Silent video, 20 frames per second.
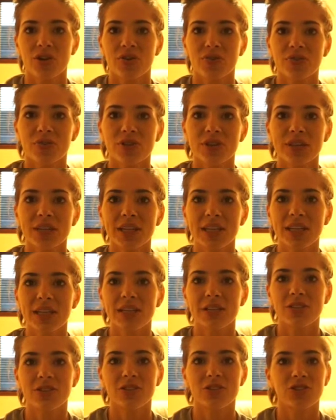
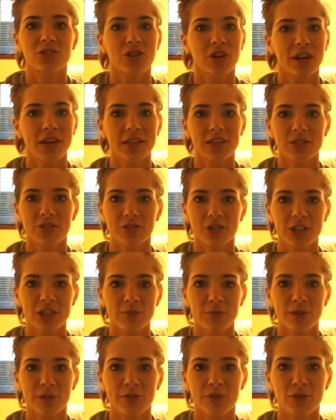really trying to reach
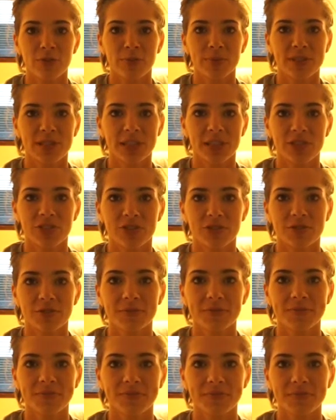my full potential.